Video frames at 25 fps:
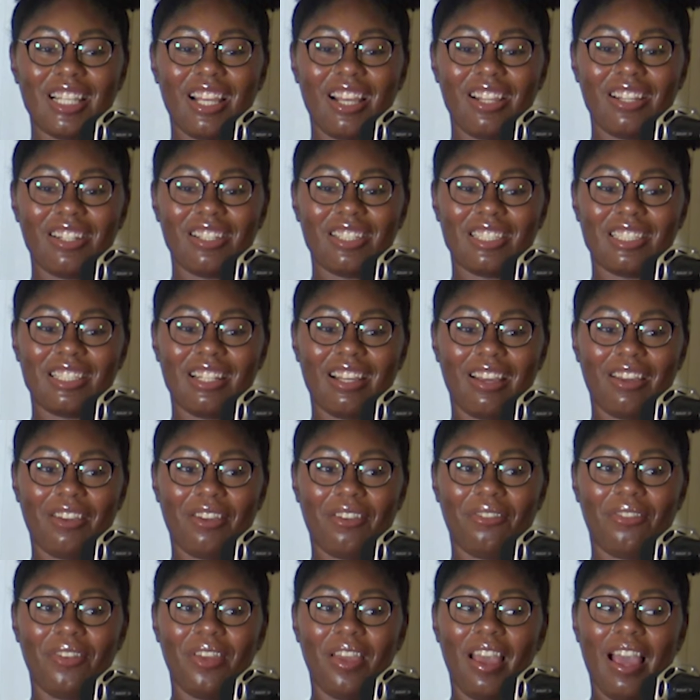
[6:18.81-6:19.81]
other
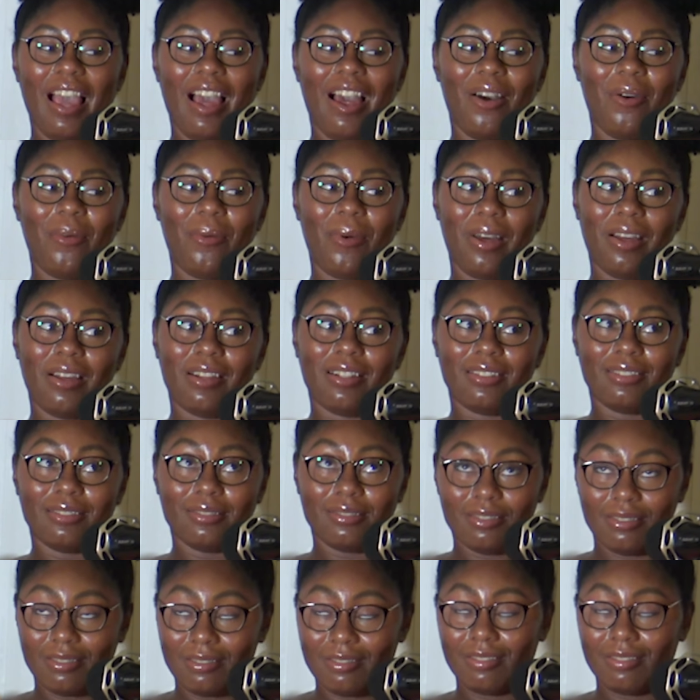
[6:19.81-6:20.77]
stuff, well,